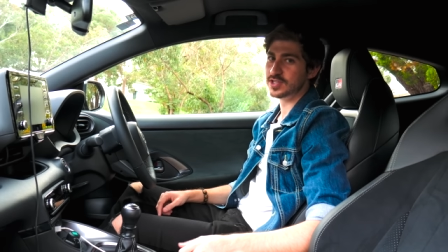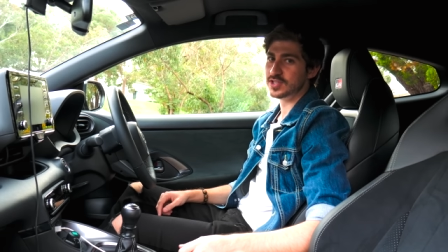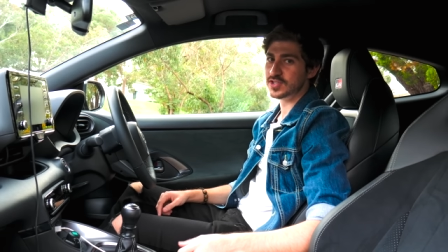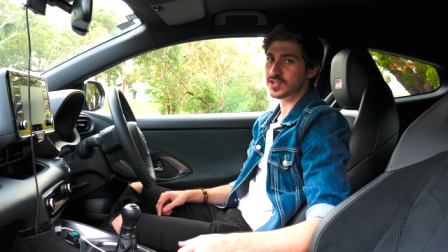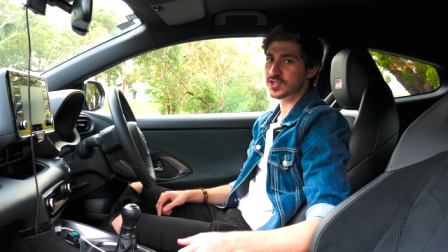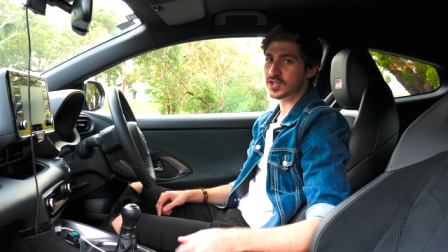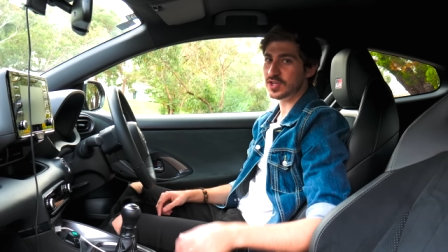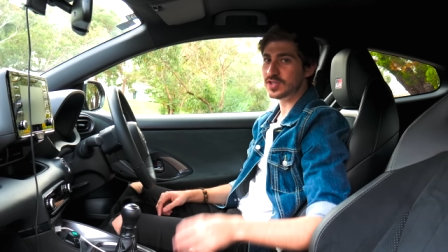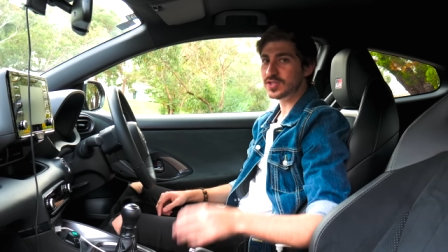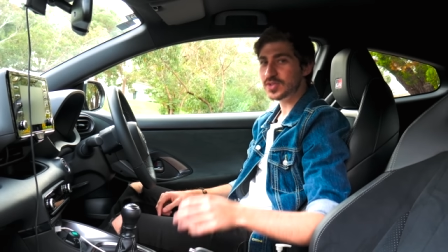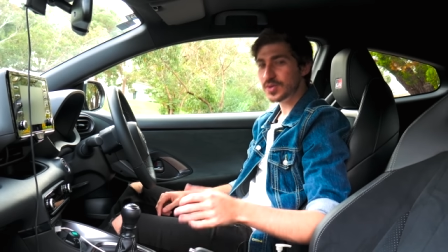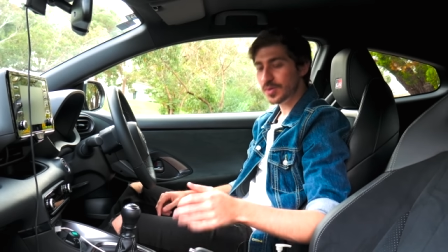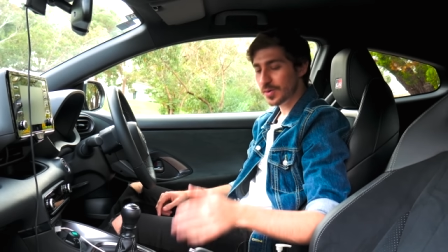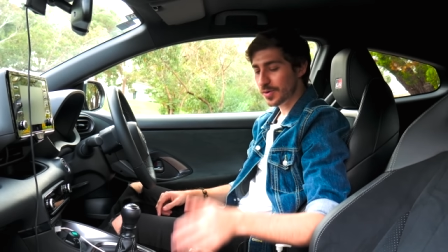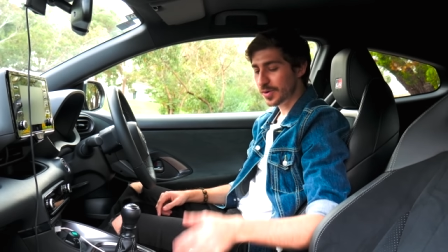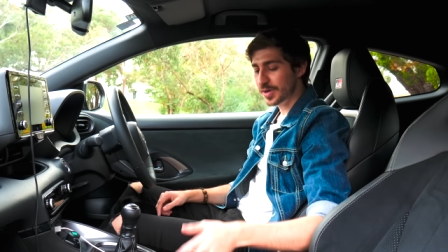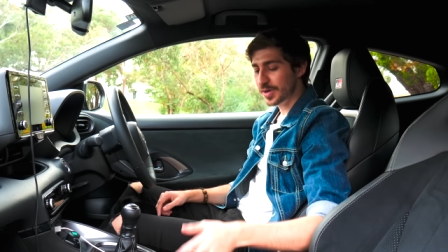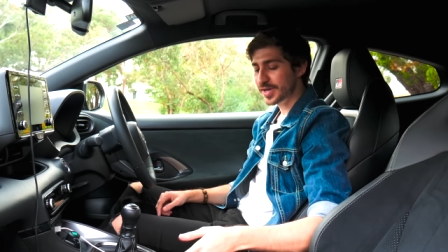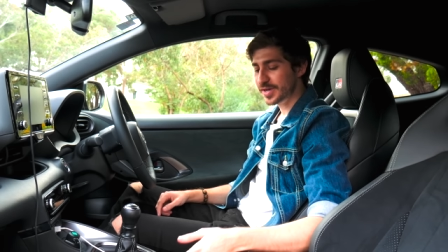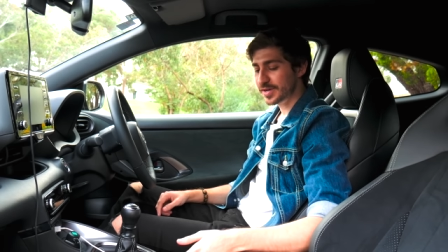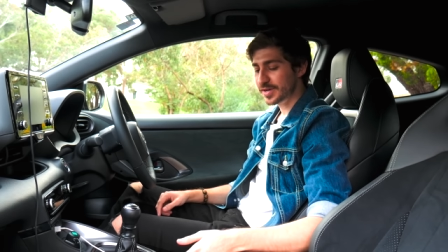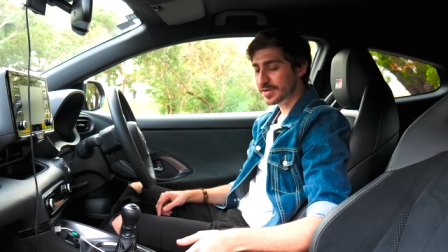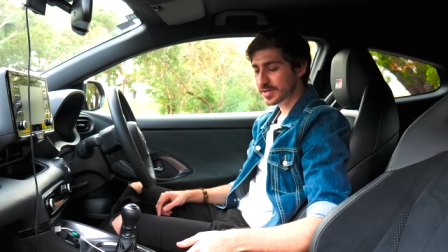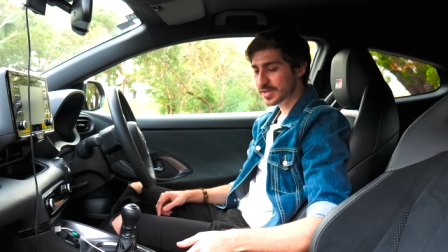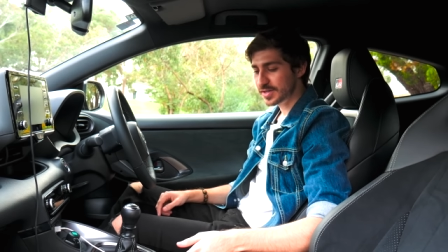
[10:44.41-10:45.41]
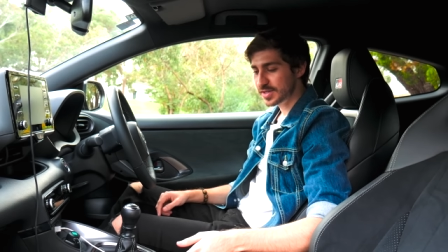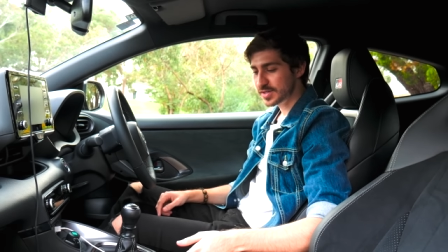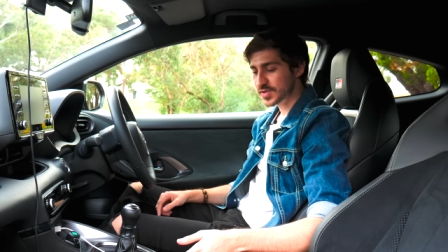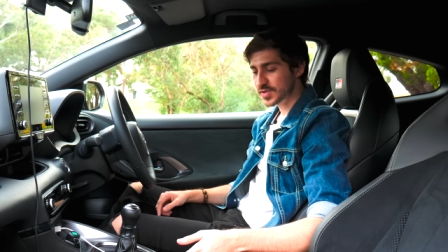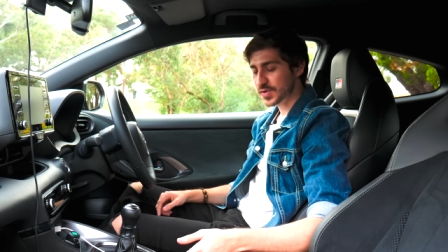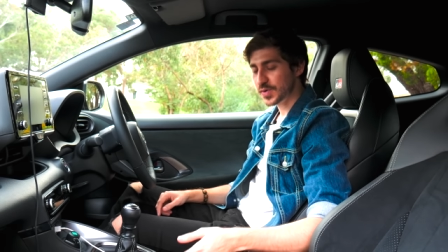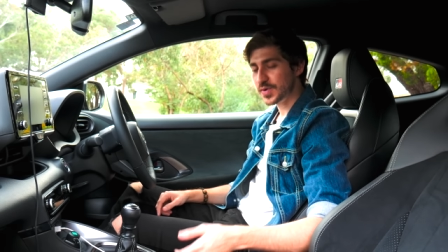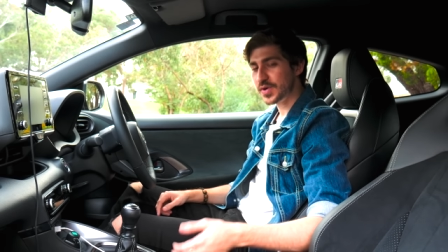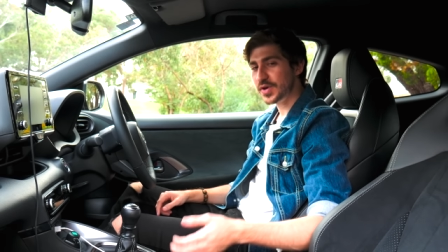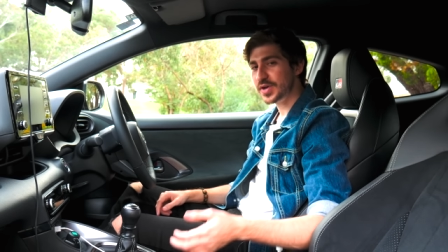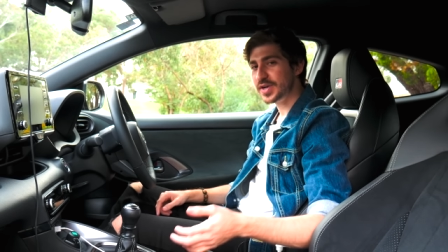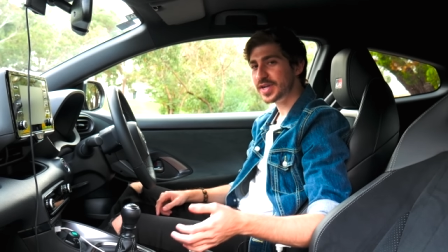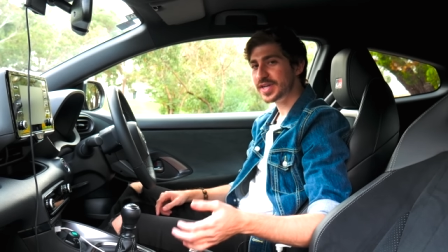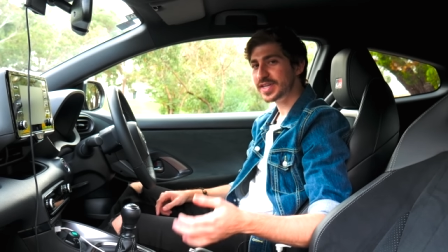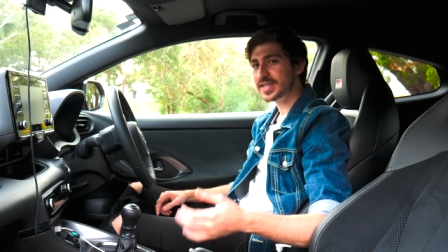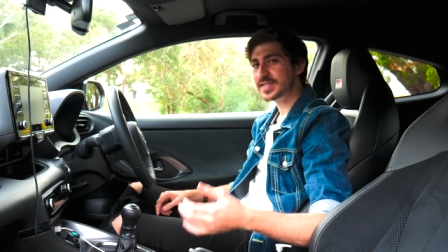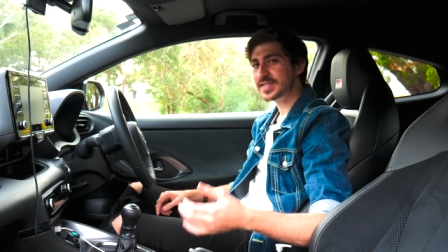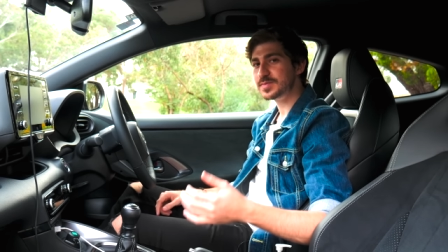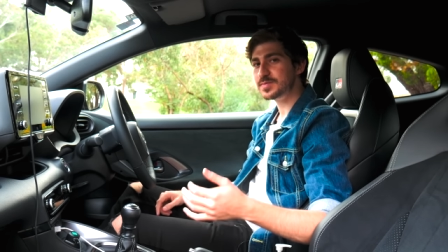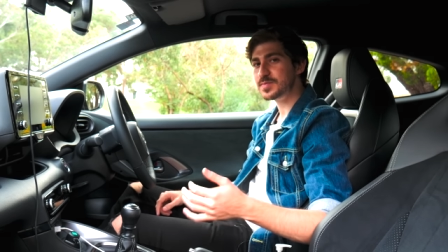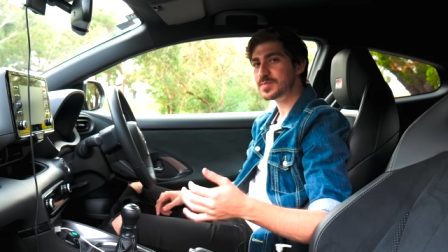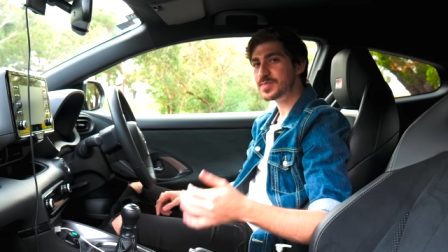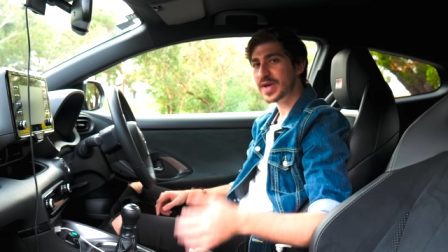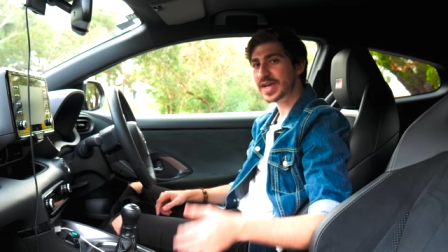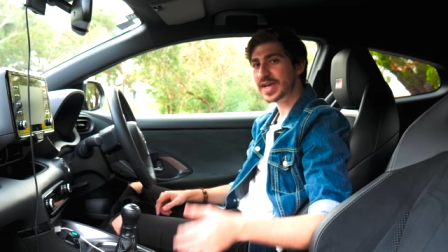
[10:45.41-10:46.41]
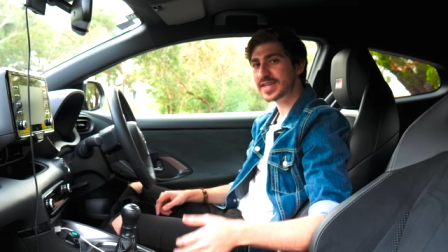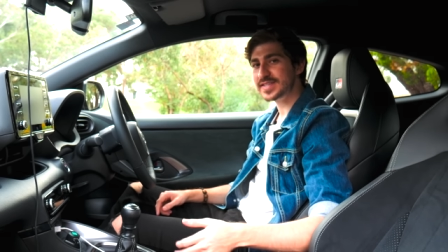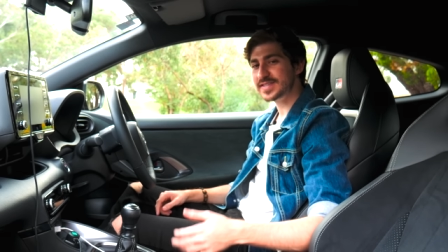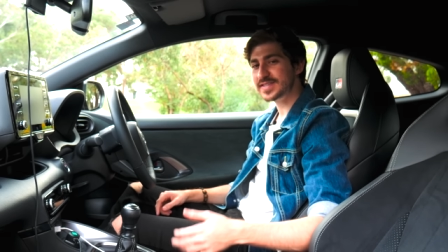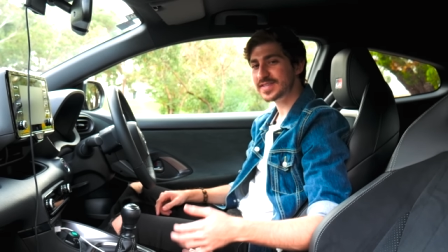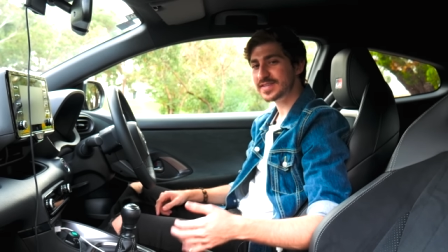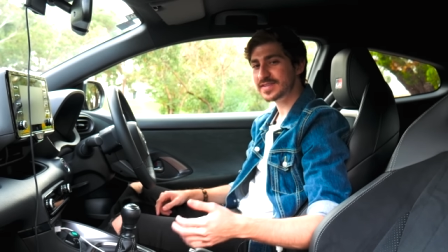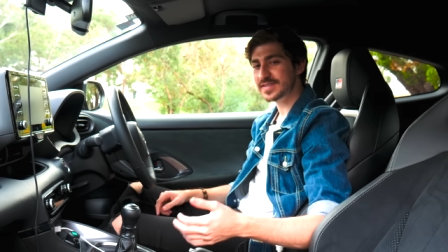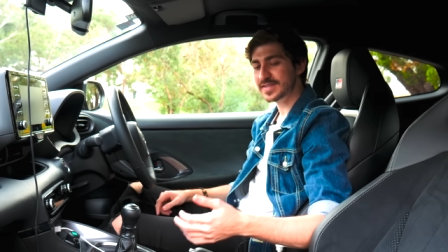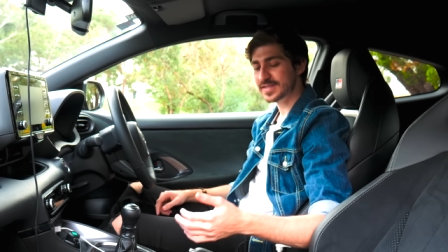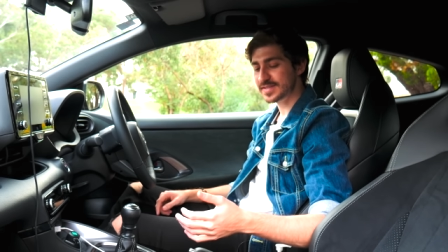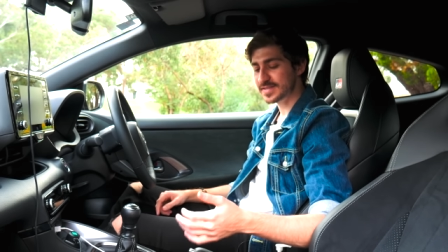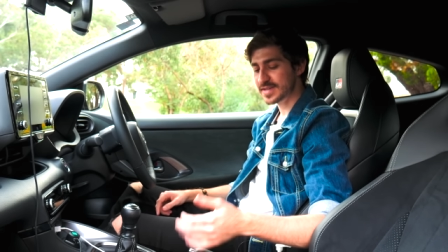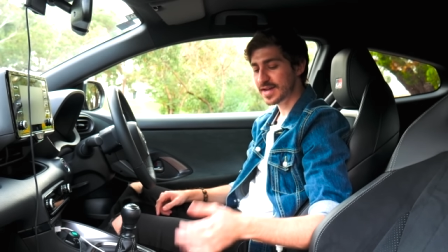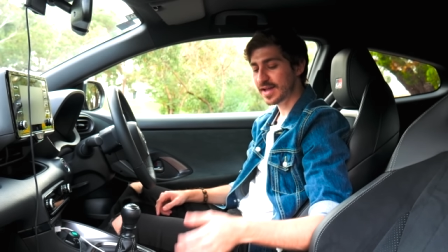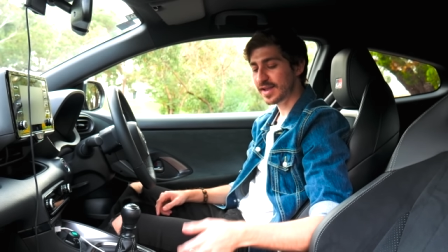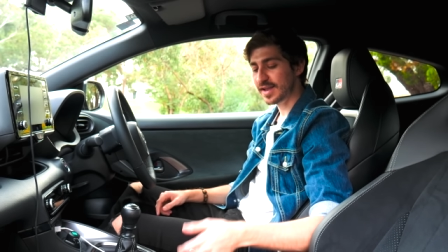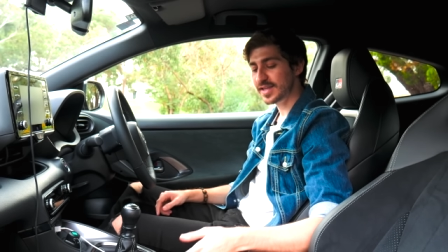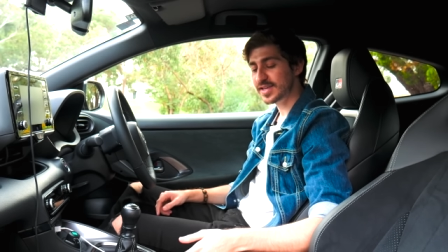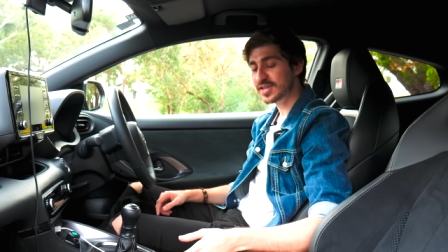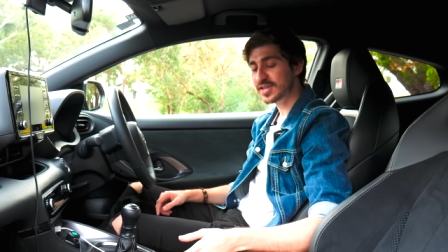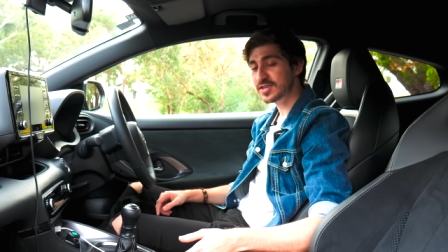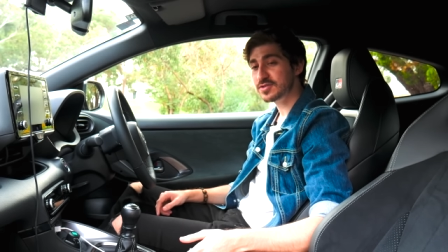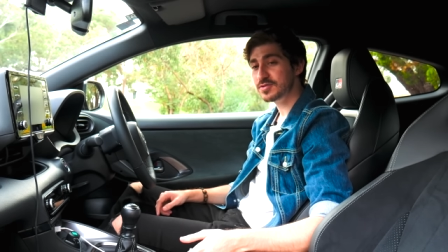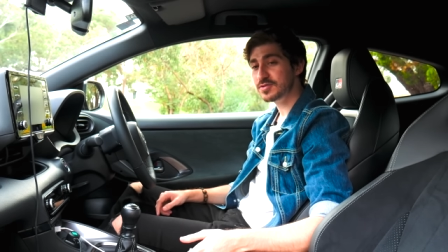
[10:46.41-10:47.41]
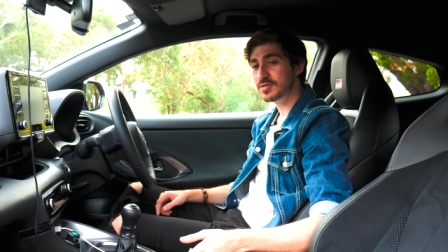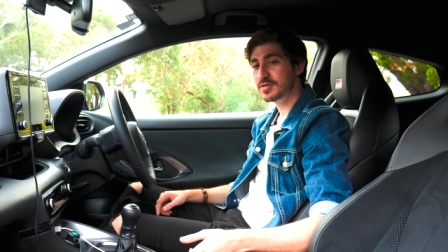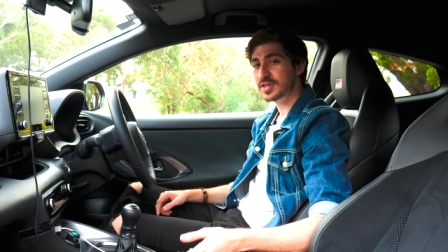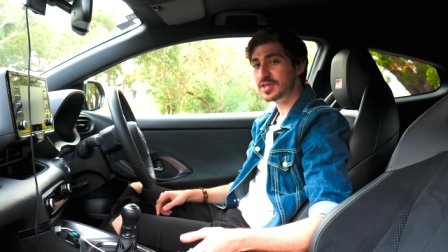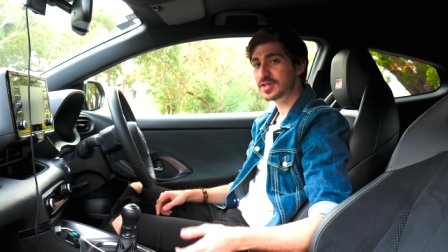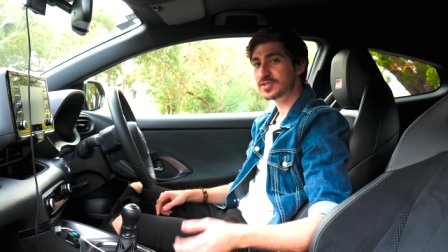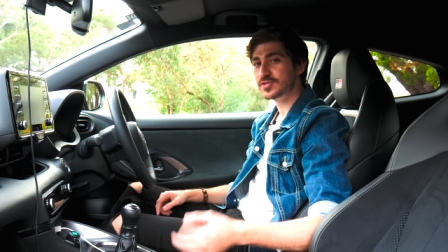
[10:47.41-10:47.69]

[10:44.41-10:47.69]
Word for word: So Toyota, Toyota is basically telling you